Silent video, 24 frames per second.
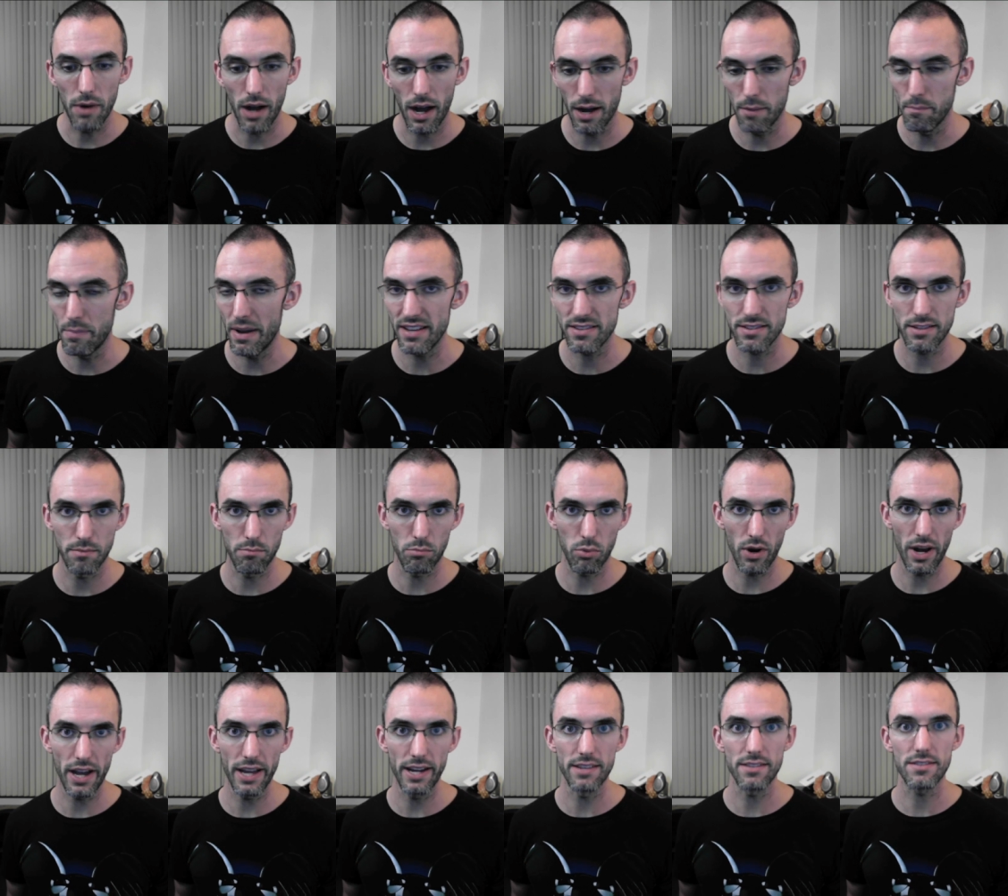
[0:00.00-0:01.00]
uh, best and
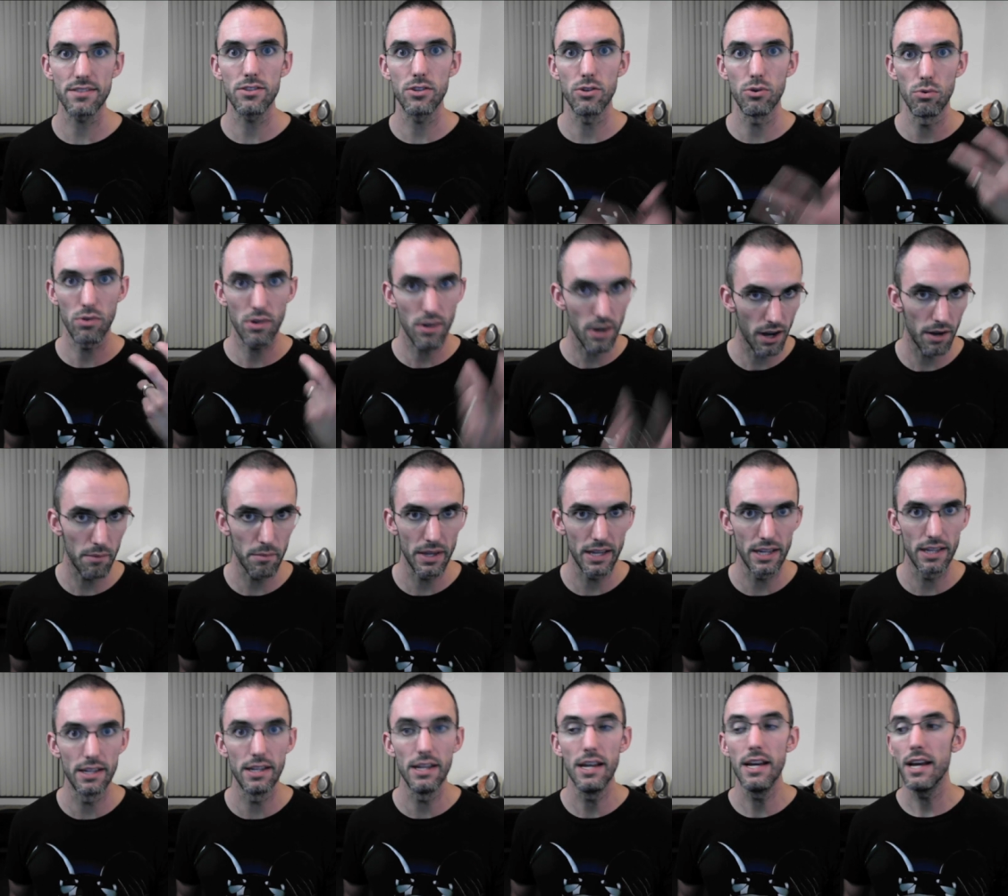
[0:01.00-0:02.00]
brightest to come
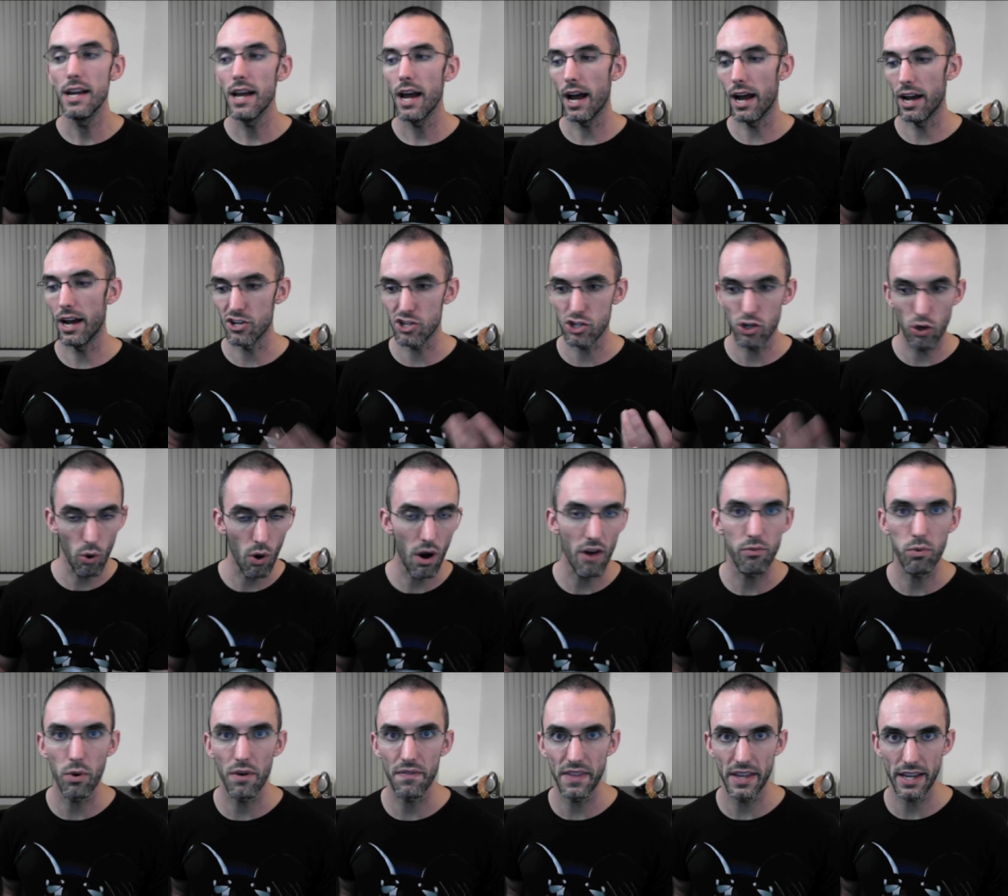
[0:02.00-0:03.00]
in, uh, show
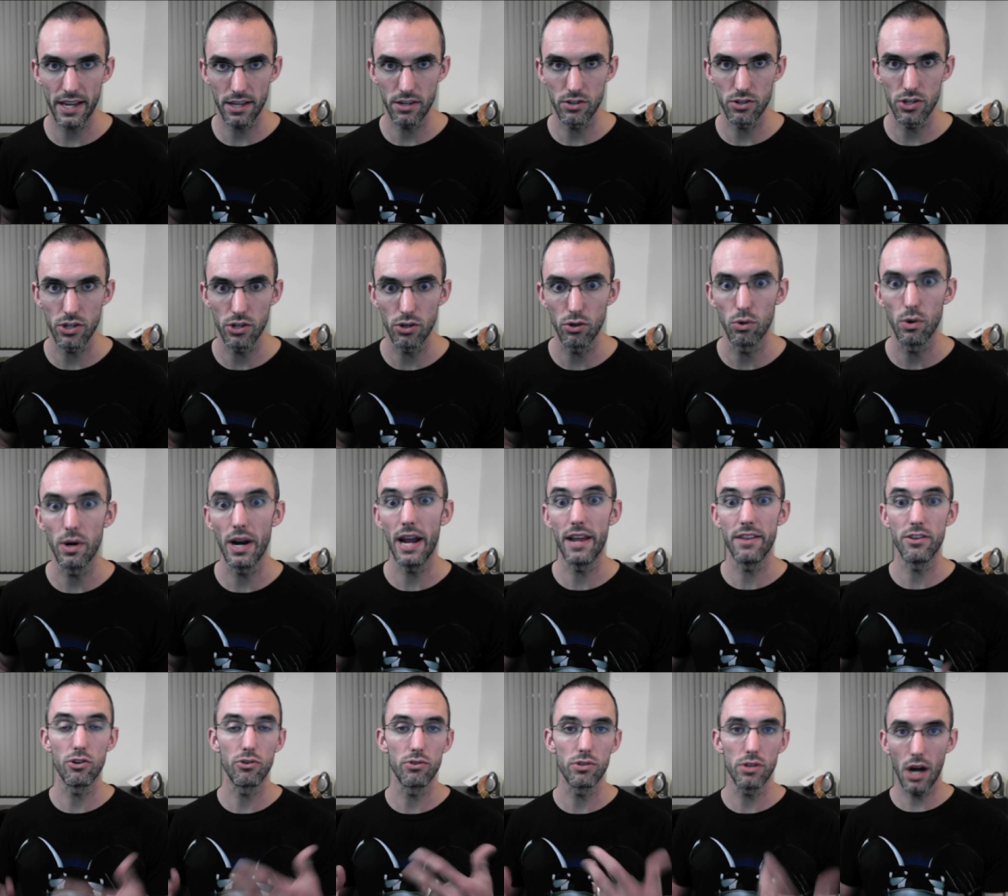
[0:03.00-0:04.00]
off what they can do,
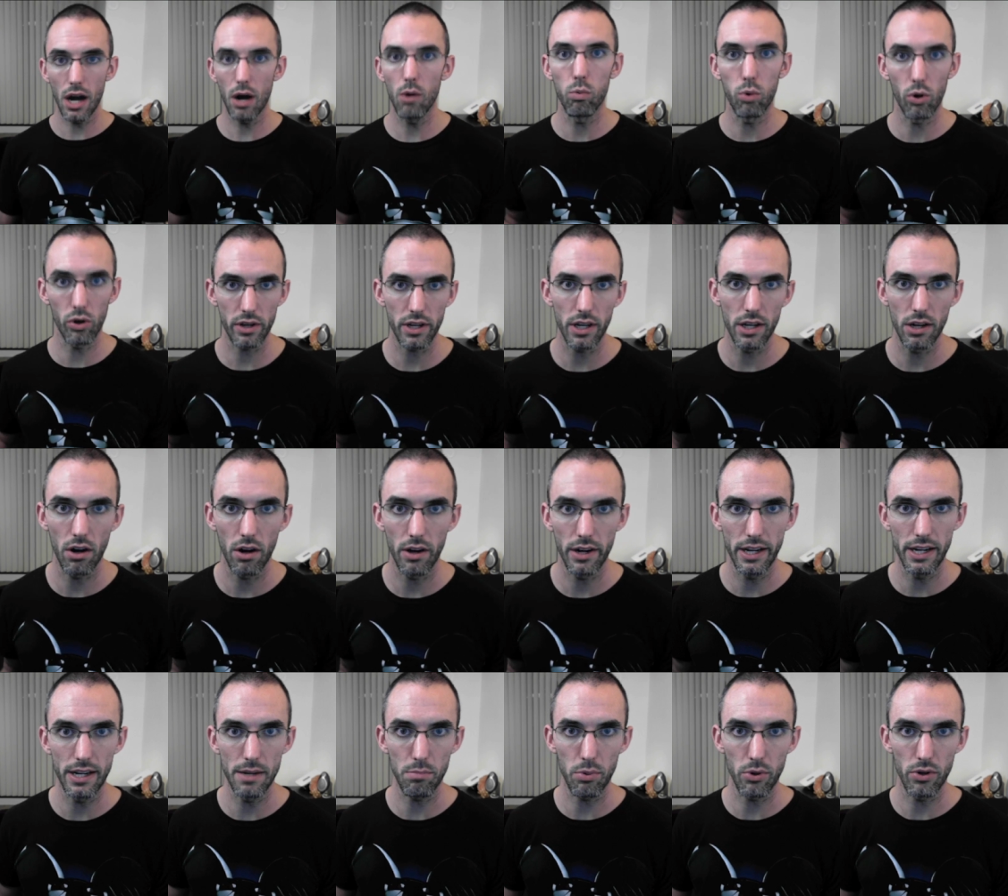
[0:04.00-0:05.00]
and you're not working
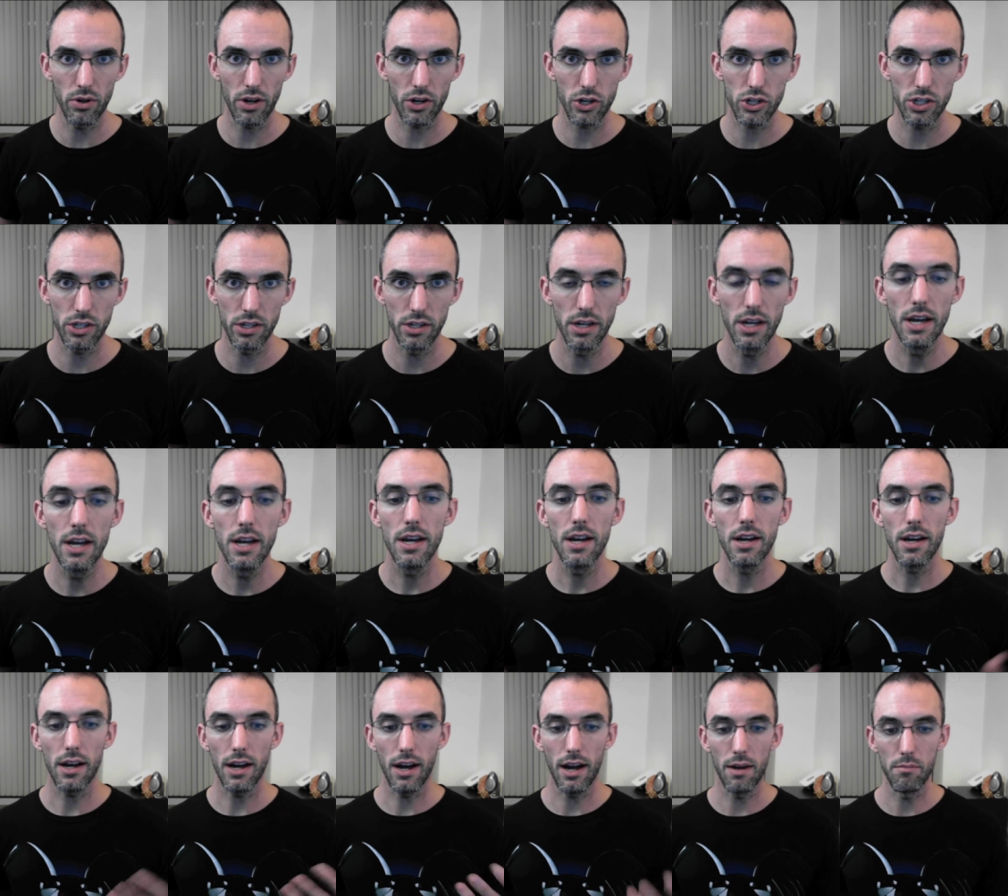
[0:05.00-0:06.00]
on any production
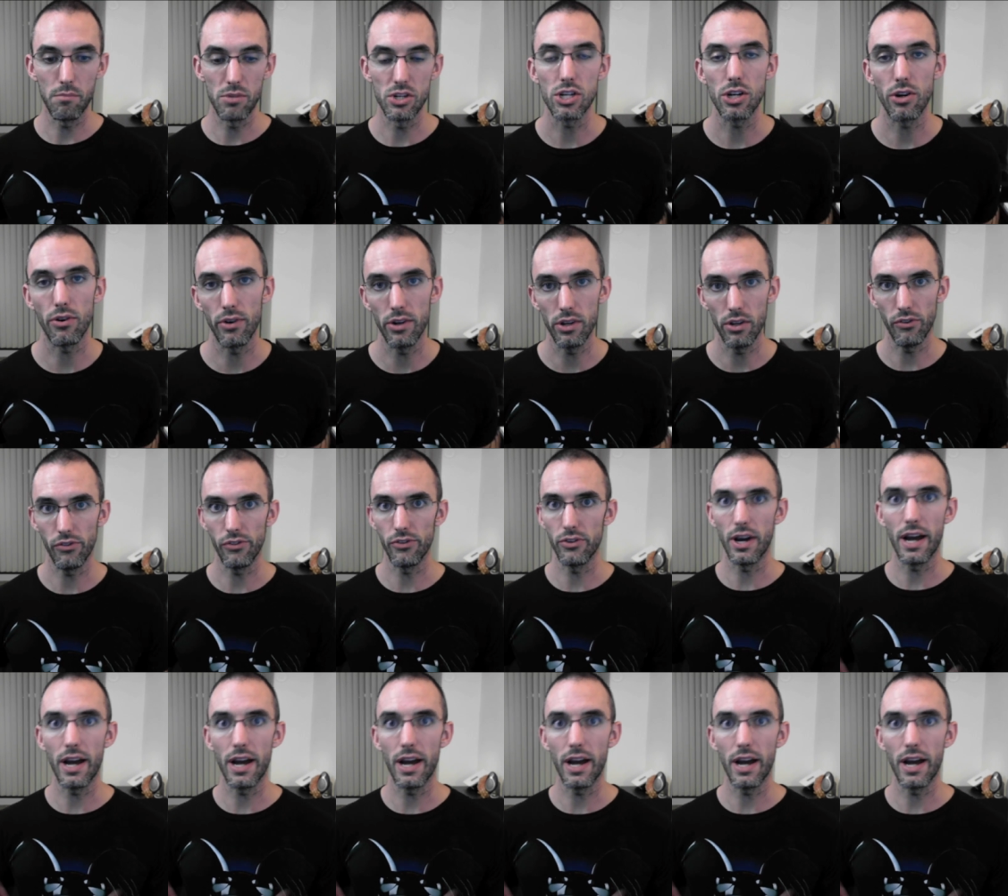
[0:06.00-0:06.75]
uh, materials.